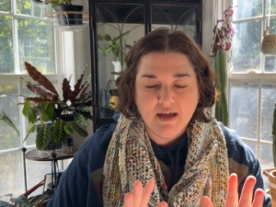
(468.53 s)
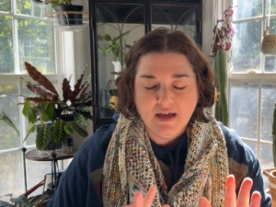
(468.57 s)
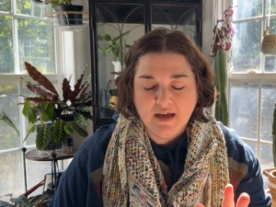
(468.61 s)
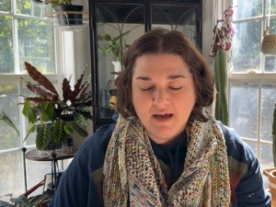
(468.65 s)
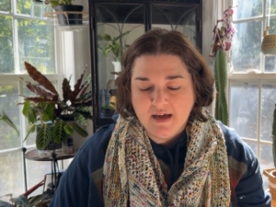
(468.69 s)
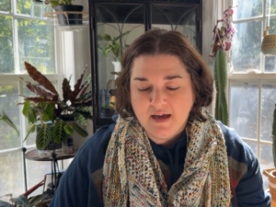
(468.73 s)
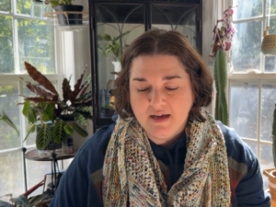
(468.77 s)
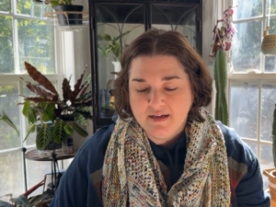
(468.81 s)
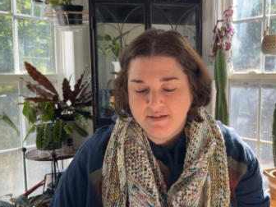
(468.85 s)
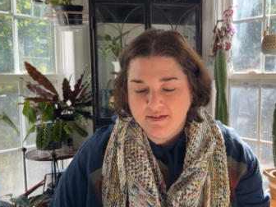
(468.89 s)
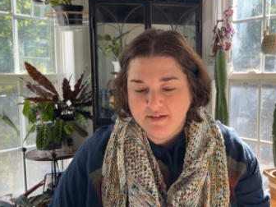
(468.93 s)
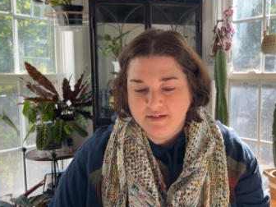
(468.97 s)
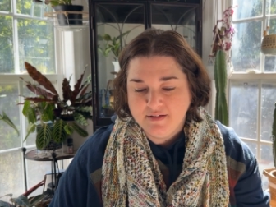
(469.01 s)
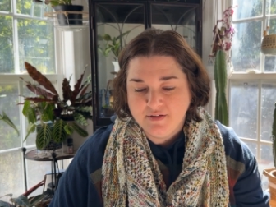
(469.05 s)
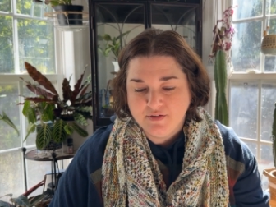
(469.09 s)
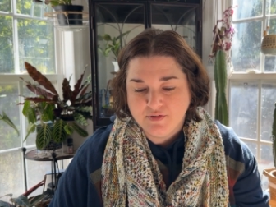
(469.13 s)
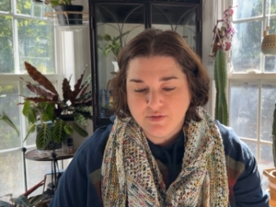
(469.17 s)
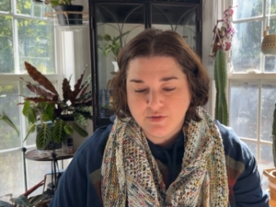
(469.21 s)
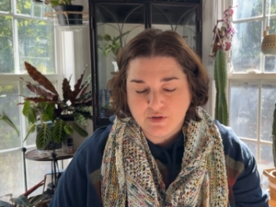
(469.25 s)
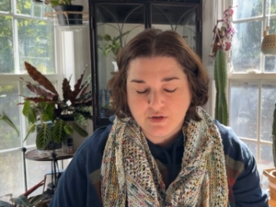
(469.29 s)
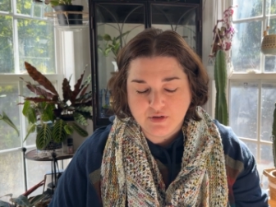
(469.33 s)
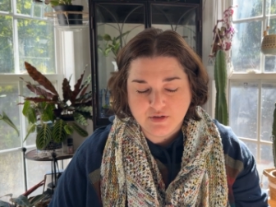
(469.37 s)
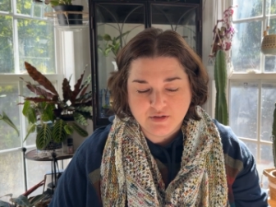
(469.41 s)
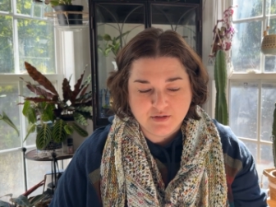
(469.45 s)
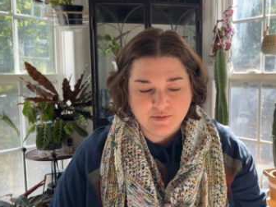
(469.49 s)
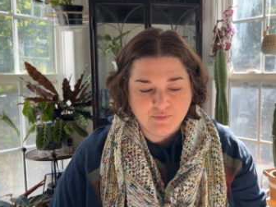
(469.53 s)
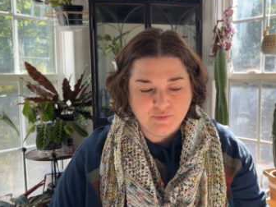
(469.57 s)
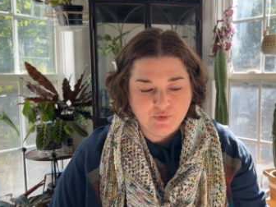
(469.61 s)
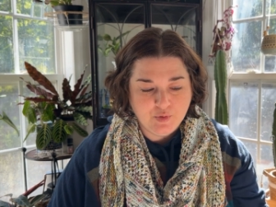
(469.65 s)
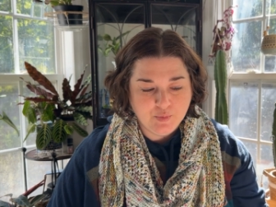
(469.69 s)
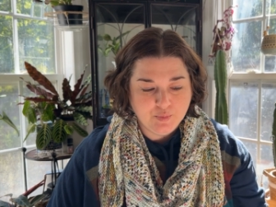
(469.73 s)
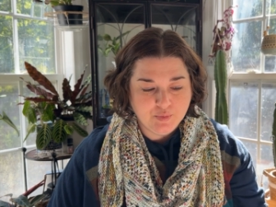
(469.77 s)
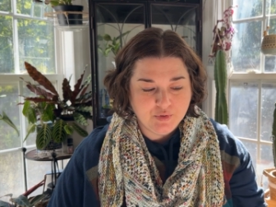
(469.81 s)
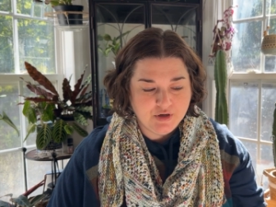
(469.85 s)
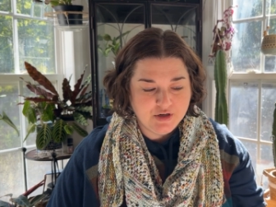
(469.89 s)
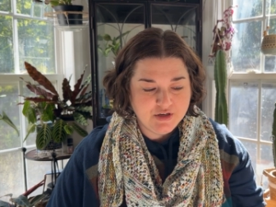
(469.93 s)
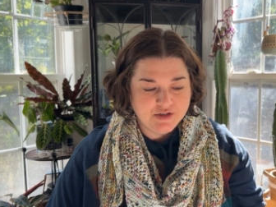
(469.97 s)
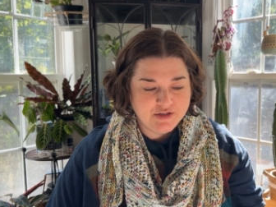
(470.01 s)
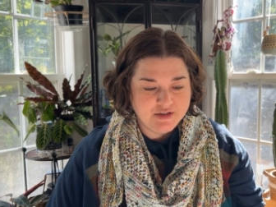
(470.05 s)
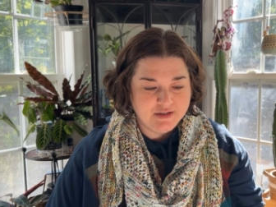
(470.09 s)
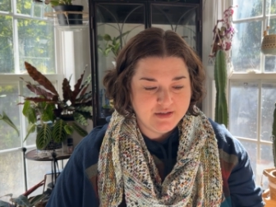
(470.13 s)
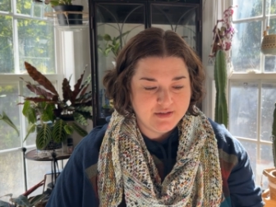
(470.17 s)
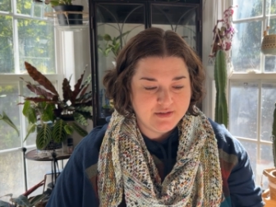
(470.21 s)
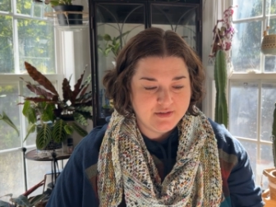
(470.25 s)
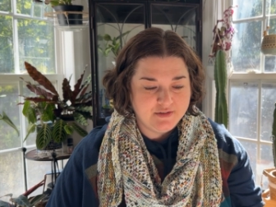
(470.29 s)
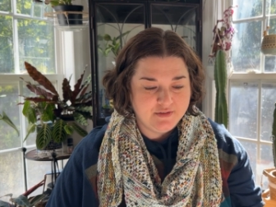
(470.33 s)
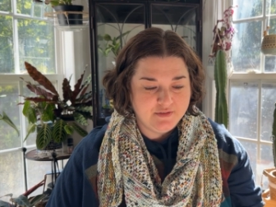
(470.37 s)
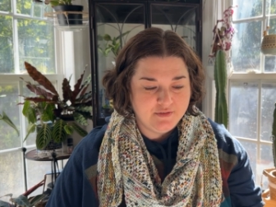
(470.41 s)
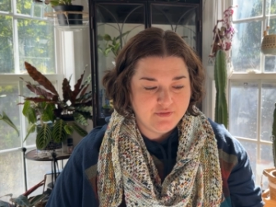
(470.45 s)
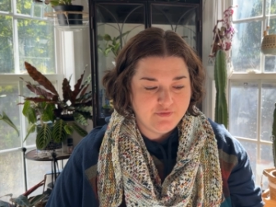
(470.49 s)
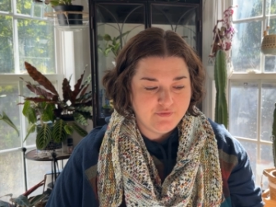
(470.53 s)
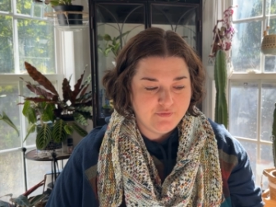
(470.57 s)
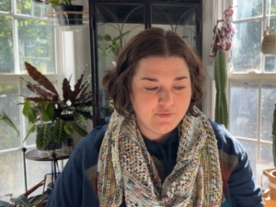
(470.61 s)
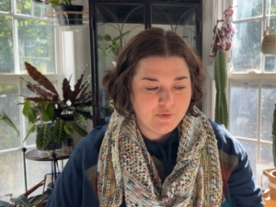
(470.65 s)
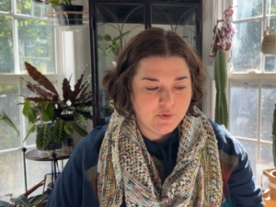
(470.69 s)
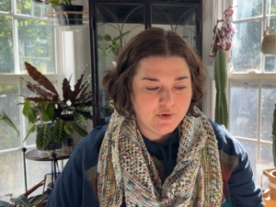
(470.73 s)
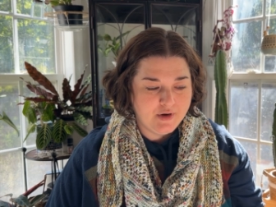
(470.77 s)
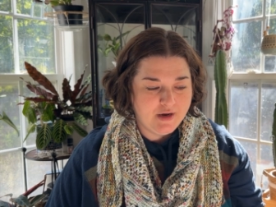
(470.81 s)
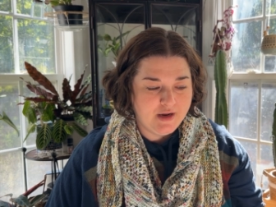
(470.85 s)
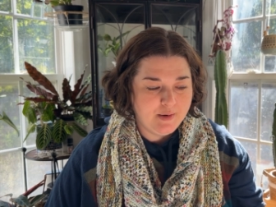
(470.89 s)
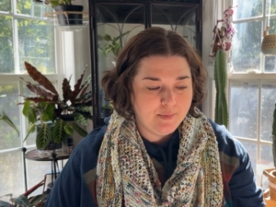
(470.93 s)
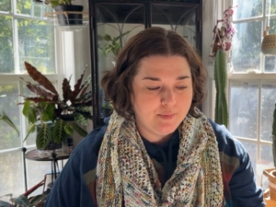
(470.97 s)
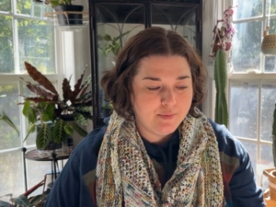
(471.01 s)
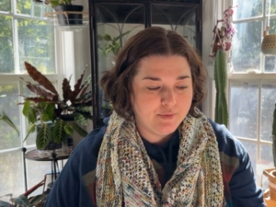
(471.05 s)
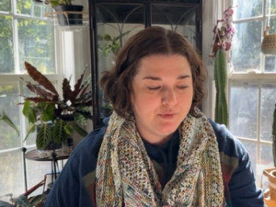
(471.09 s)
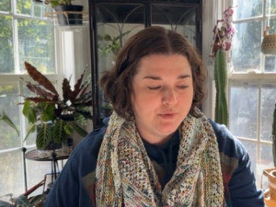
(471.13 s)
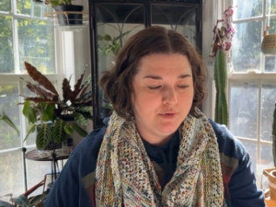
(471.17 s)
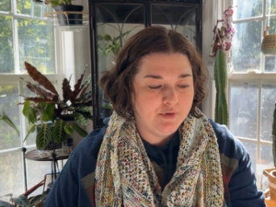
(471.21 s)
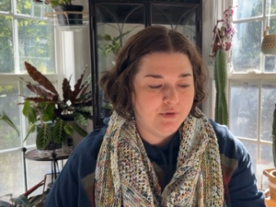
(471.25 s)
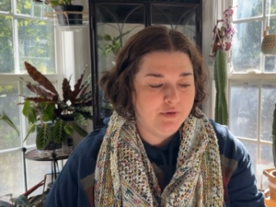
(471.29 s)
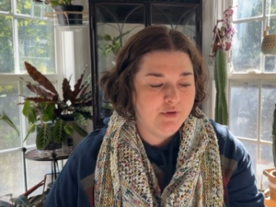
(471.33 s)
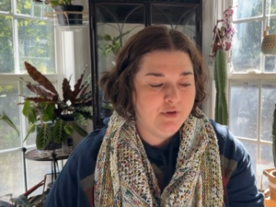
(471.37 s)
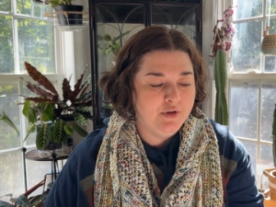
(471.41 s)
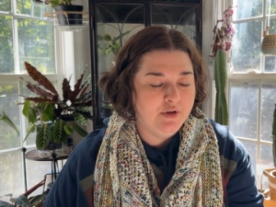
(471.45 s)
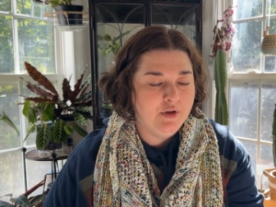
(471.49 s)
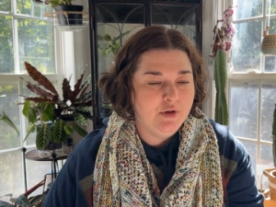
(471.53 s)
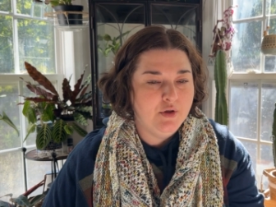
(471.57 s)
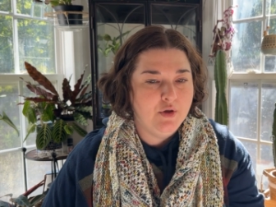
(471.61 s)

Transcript: I did start some new projects for April.